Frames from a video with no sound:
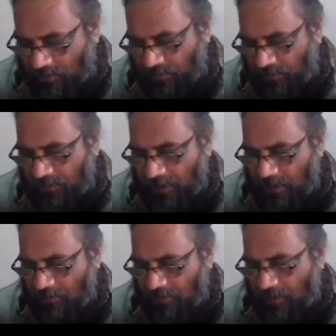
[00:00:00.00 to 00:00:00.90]
we will
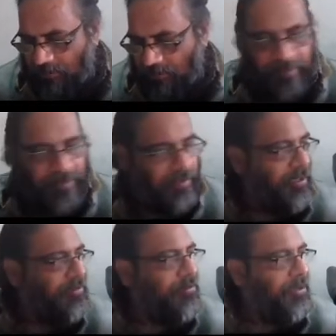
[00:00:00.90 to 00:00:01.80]
cover, or we will
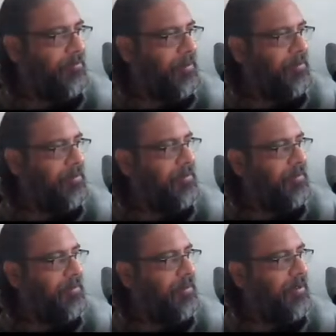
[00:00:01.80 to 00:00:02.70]
try to cover
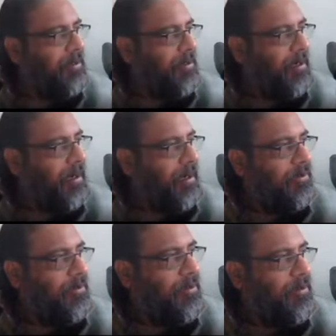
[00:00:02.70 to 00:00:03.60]
at
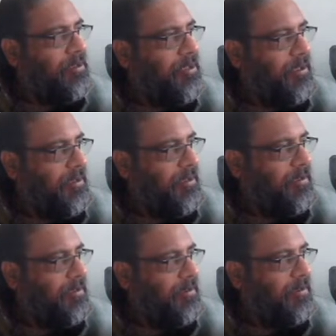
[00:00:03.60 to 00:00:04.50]
all these three
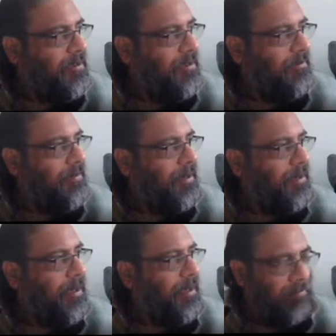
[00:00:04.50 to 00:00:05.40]

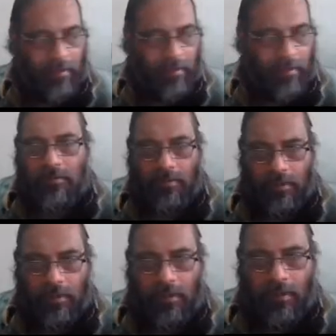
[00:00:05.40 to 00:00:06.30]
different levels.
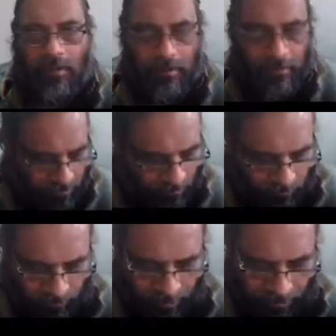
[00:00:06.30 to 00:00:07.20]
Okay.
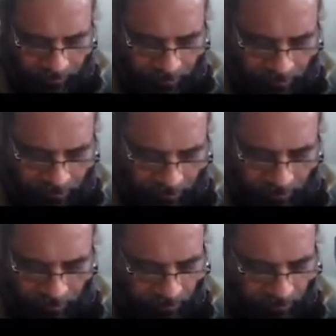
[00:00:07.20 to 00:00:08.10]
So next is the